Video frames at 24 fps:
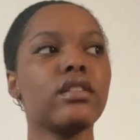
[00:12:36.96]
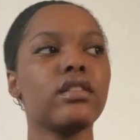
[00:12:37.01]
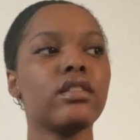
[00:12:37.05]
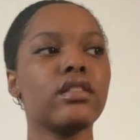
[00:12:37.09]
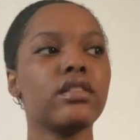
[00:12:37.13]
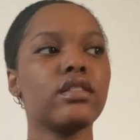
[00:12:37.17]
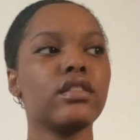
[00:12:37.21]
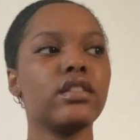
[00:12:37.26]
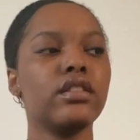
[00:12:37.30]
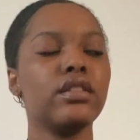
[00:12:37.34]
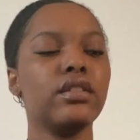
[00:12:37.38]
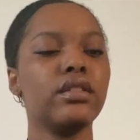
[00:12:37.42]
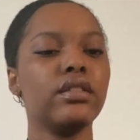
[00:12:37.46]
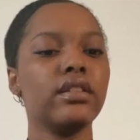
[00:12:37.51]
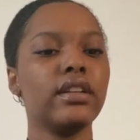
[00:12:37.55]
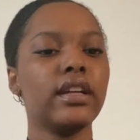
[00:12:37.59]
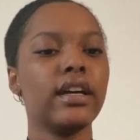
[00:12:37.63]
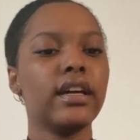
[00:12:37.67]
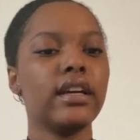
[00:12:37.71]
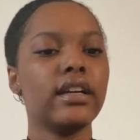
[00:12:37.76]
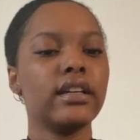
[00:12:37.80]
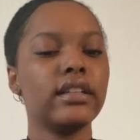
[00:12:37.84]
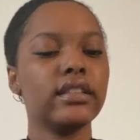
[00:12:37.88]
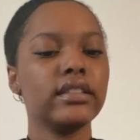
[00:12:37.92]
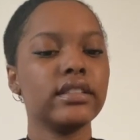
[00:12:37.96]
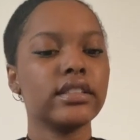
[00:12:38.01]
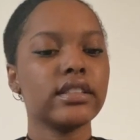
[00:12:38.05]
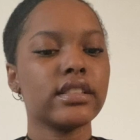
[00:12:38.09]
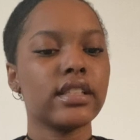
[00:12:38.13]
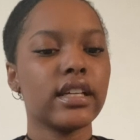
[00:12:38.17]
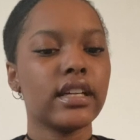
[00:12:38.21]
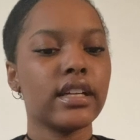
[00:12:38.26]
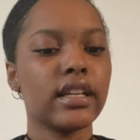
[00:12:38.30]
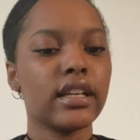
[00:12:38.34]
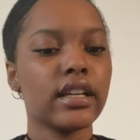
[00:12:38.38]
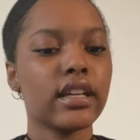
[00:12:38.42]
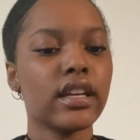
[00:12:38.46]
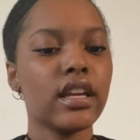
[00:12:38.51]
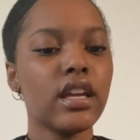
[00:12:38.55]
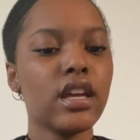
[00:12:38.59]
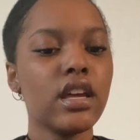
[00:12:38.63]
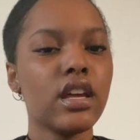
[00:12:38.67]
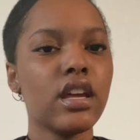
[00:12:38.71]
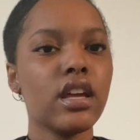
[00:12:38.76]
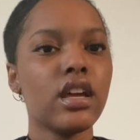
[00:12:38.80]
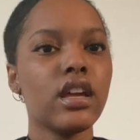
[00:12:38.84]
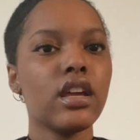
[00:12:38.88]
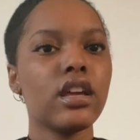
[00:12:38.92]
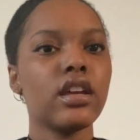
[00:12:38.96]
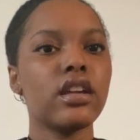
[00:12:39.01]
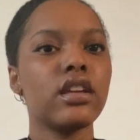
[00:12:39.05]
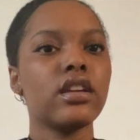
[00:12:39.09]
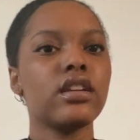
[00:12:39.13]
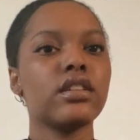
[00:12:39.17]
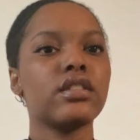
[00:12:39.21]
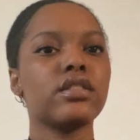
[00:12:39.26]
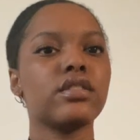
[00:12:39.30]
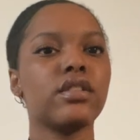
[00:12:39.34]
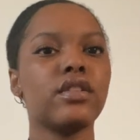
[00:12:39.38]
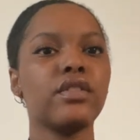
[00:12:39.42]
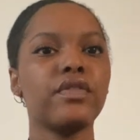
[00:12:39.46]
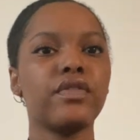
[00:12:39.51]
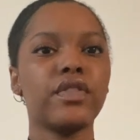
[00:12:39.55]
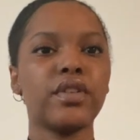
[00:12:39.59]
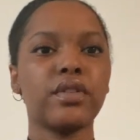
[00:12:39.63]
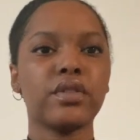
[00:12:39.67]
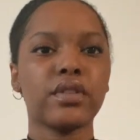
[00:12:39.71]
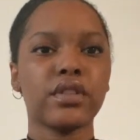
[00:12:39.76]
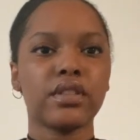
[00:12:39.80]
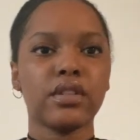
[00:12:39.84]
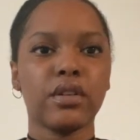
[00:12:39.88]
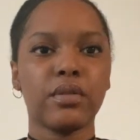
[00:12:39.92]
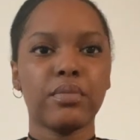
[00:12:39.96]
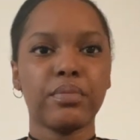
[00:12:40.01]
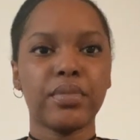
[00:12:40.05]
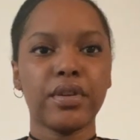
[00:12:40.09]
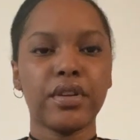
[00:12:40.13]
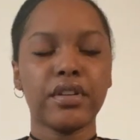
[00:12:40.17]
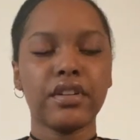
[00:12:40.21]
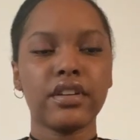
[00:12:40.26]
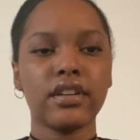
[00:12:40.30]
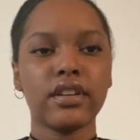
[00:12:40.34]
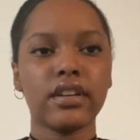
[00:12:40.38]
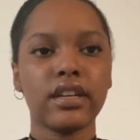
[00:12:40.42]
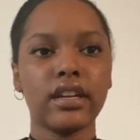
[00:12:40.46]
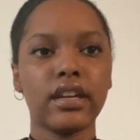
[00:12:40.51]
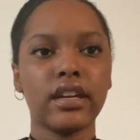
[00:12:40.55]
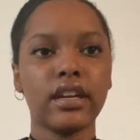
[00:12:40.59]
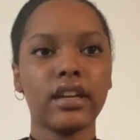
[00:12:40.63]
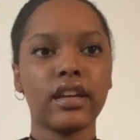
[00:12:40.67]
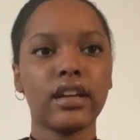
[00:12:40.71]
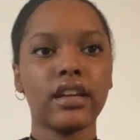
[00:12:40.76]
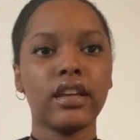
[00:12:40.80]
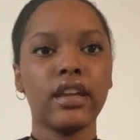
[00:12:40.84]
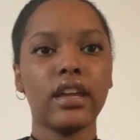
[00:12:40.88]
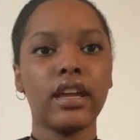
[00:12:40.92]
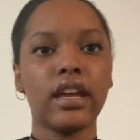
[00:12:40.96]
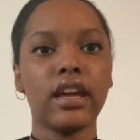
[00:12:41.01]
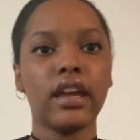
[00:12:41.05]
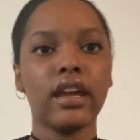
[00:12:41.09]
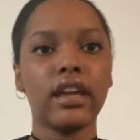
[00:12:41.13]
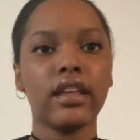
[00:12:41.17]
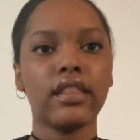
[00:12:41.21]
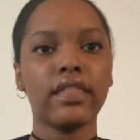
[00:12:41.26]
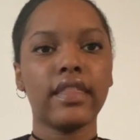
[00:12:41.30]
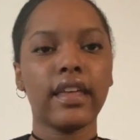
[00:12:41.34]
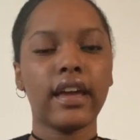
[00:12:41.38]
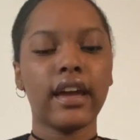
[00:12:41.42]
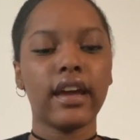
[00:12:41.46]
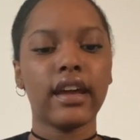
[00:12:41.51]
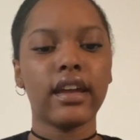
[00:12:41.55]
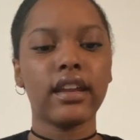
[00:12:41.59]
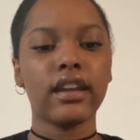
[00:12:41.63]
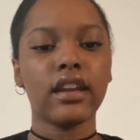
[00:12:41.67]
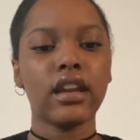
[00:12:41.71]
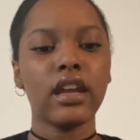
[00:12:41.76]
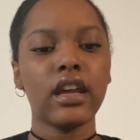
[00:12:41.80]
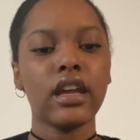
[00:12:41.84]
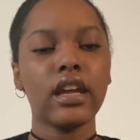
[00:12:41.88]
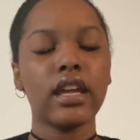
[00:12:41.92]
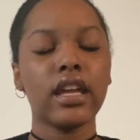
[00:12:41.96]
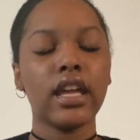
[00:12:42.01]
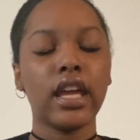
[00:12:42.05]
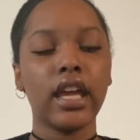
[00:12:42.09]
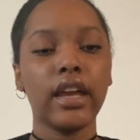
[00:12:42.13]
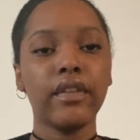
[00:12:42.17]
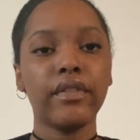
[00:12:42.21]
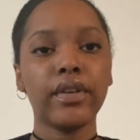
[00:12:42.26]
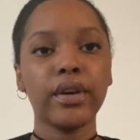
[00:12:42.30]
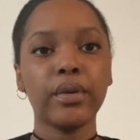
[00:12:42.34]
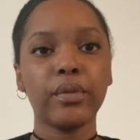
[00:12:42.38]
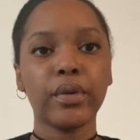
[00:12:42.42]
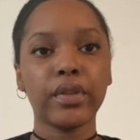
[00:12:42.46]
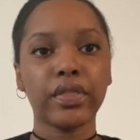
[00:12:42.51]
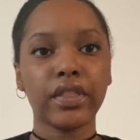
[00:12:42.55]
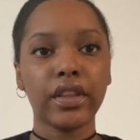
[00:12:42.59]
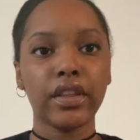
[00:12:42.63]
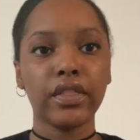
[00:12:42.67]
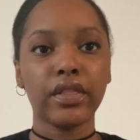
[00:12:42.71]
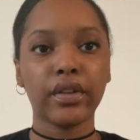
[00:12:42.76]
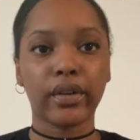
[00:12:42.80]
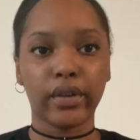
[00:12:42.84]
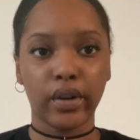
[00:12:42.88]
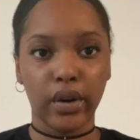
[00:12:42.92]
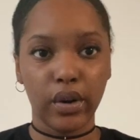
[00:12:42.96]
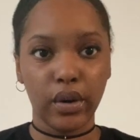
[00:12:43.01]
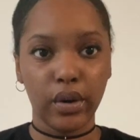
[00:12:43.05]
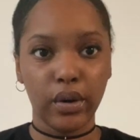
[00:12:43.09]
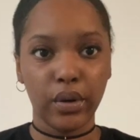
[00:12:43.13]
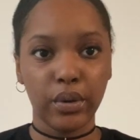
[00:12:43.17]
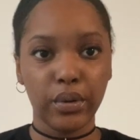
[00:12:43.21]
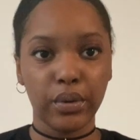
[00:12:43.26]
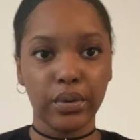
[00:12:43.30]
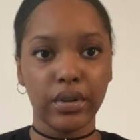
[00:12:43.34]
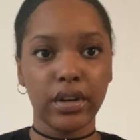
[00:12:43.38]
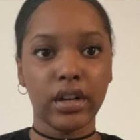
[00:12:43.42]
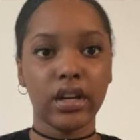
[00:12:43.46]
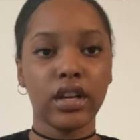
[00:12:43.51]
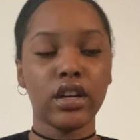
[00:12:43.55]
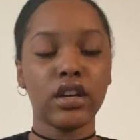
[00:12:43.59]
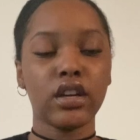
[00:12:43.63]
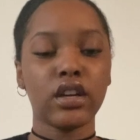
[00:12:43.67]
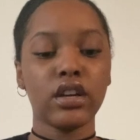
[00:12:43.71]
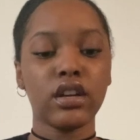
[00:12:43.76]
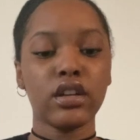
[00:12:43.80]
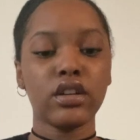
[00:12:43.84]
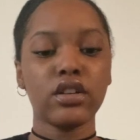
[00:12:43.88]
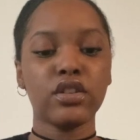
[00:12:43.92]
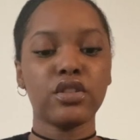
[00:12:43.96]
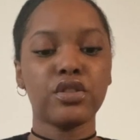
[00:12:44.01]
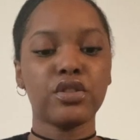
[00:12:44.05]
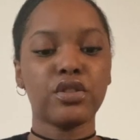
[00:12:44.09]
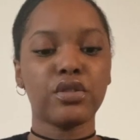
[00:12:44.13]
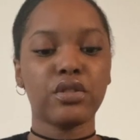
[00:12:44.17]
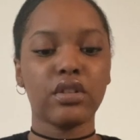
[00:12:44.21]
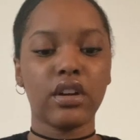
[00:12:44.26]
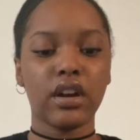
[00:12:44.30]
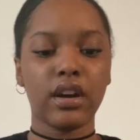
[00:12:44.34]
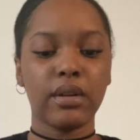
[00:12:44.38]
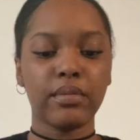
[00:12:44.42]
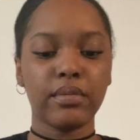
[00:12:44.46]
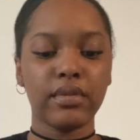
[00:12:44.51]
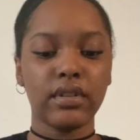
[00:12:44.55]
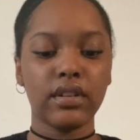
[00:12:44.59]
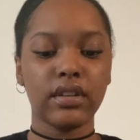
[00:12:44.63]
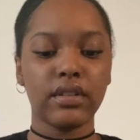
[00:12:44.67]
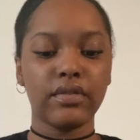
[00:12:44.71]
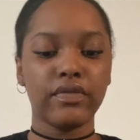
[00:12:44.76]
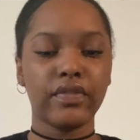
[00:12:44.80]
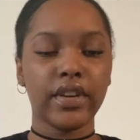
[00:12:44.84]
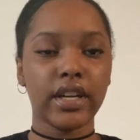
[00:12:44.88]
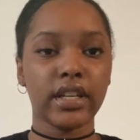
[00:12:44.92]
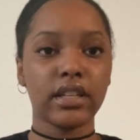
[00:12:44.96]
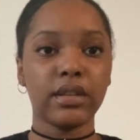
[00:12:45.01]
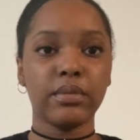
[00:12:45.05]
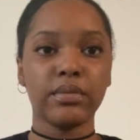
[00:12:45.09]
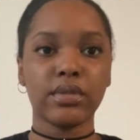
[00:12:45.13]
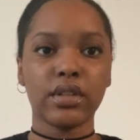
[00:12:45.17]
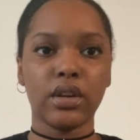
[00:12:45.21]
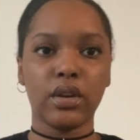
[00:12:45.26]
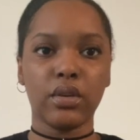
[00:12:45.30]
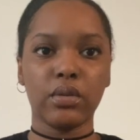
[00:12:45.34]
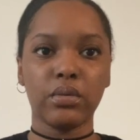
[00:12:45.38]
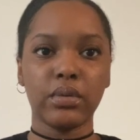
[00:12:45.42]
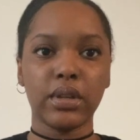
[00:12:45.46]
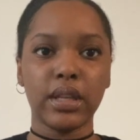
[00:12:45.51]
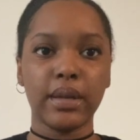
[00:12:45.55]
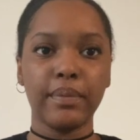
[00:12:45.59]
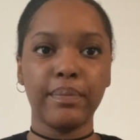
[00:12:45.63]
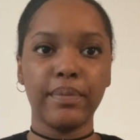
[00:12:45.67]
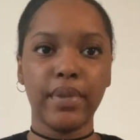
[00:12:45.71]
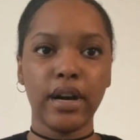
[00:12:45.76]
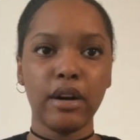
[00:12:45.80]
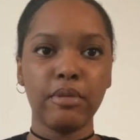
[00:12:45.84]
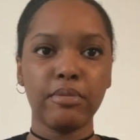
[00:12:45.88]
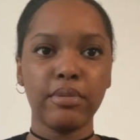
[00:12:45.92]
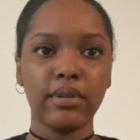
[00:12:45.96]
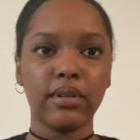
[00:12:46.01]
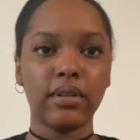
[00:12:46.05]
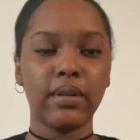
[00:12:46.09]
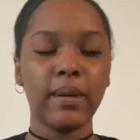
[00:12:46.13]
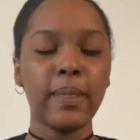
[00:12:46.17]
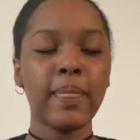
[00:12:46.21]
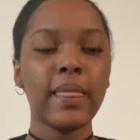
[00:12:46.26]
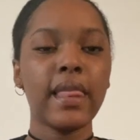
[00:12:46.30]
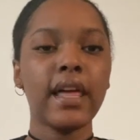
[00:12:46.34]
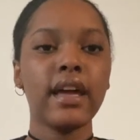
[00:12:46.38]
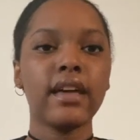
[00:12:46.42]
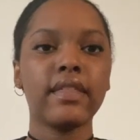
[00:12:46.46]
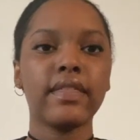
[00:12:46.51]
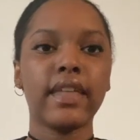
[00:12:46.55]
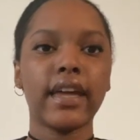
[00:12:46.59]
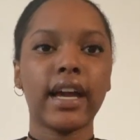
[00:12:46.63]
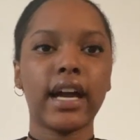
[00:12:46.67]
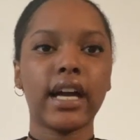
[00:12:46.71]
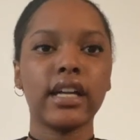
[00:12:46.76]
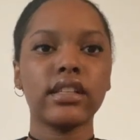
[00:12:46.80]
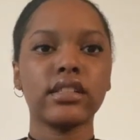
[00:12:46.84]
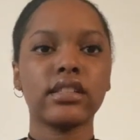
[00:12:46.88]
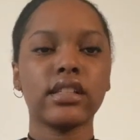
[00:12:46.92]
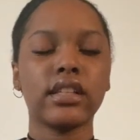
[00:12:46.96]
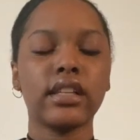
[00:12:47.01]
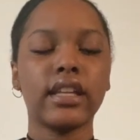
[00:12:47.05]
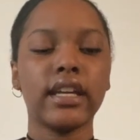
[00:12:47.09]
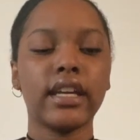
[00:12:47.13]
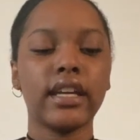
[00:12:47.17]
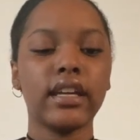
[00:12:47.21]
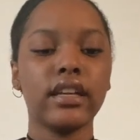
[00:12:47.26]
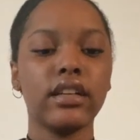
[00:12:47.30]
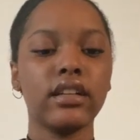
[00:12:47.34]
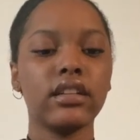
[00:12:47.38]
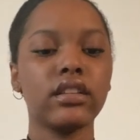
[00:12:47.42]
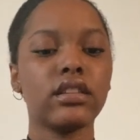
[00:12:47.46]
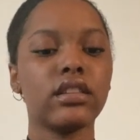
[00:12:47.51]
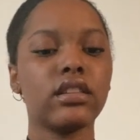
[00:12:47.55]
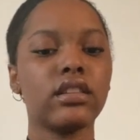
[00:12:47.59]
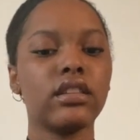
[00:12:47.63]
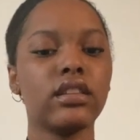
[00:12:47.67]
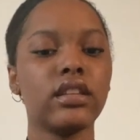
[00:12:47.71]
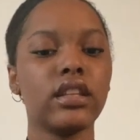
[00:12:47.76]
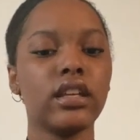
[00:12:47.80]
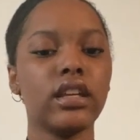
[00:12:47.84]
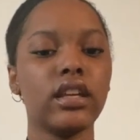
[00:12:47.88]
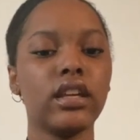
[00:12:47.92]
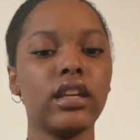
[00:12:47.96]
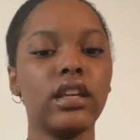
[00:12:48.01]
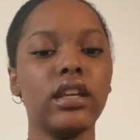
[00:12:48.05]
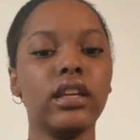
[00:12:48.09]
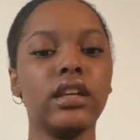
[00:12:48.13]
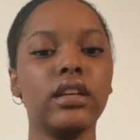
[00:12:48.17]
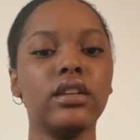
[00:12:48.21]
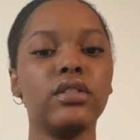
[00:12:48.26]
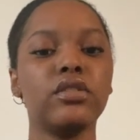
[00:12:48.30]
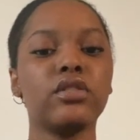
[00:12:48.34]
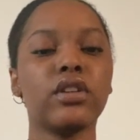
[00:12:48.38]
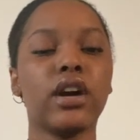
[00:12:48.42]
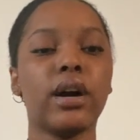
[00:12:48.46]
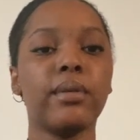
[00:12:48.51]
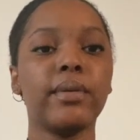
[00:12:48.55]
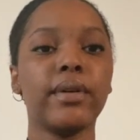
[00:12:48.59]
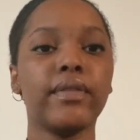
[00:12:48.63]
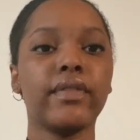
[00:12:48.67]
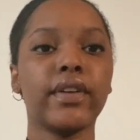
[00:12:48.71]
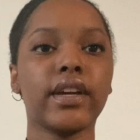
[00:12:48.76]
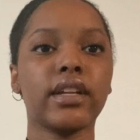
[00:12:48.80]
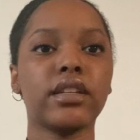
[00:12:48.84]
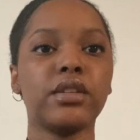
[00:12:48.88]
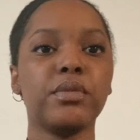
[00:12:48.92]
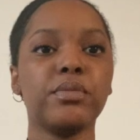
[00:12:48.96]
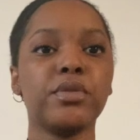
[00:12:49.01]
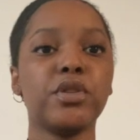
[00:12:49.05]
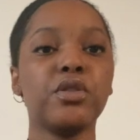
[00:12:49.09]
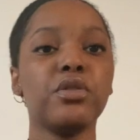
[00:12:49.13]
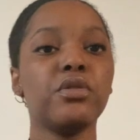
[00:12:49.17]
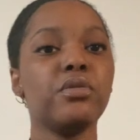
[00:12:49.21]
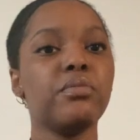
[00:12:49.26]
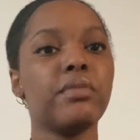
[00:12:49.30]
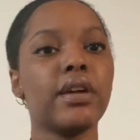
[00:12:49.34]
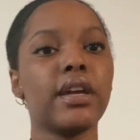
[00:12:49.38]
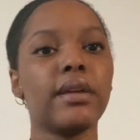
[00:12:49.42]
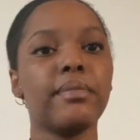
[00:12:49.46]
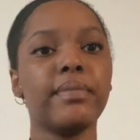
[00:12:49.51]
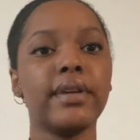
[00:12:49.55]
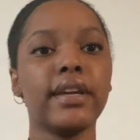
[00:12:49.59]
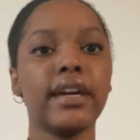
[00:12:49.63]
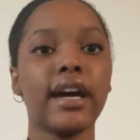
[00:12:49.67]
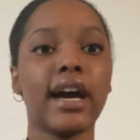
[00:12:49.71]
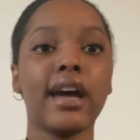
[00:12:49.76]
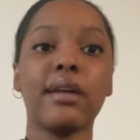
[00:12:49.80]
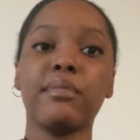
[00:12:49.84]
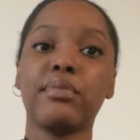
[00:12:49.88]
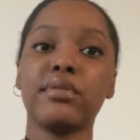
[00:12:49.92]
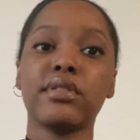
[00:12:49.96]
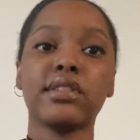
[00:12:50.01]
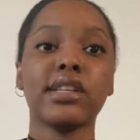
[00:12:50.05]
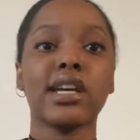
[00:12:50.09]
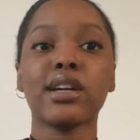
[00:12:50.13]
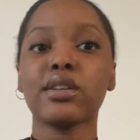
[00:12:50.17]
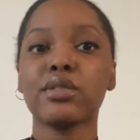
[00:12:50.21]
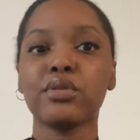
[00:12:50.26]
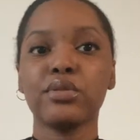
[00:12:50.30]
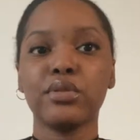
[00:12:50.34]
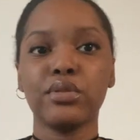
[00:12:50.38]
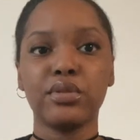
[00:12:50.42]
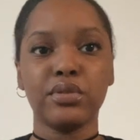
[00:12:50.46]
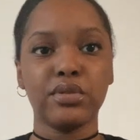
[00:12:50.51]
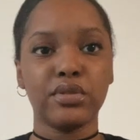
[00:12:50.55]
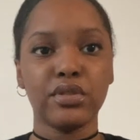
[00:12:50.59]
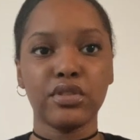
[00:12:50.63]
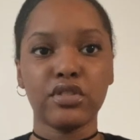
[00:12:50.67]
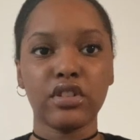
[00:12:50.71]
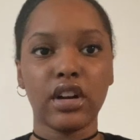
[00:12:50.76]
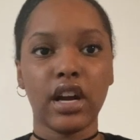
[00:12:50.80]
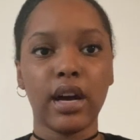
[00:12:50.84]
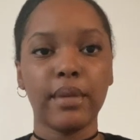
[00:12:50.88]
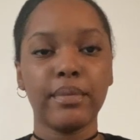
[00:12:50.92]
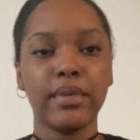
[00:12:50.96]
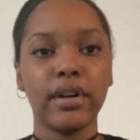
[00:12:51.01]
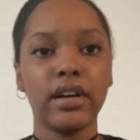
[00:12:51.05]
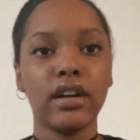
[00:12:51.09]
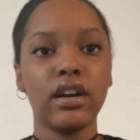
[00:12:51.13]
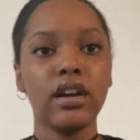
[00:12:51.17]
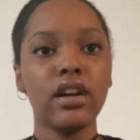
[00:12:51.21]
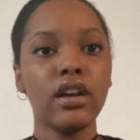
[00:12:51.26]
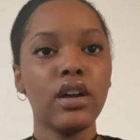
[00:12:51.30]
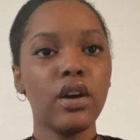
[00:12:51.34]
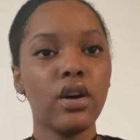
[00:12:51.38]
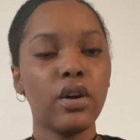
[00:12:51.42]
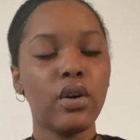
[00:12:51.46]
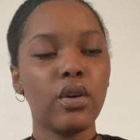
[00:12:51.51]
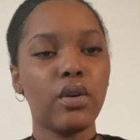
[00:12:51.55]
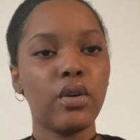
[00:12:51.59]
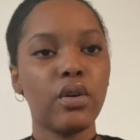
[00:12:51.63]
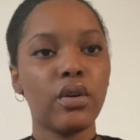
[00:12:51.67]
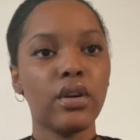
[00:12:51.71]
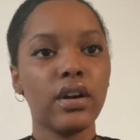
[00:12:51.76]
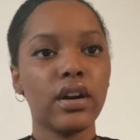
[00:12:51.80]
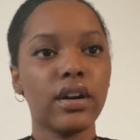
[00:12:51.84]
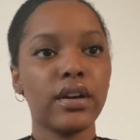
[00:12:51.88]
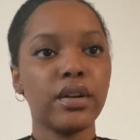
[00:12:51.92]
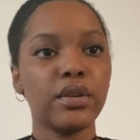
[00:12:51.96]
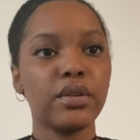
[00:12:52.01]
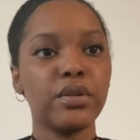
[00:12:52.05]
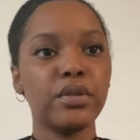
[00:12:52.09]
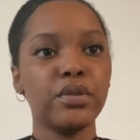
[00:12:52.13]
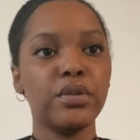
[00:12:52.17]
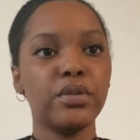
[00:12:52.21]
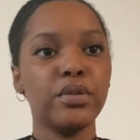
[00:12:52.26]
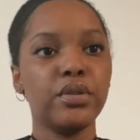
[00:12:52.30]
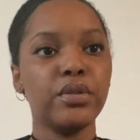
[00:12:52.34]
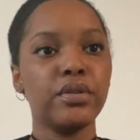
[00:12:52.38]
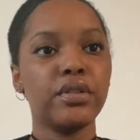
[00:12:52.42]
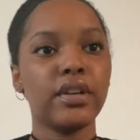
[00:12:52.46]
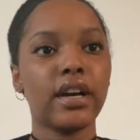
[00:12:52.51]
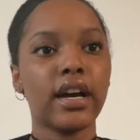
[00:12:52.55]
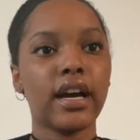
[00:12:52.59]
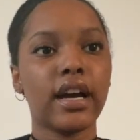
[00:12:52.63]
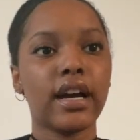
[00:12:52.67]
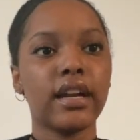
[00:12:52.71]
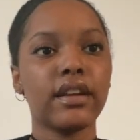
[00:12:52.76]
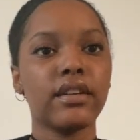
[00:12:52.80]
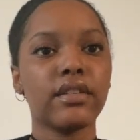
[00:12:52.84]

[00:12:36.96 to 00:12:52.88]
the Doelet aesthetic is so focused on purity that even within their own trauma victims only bubble, they isolate the trauma victims who may be hypersexual due to trauma, or who do not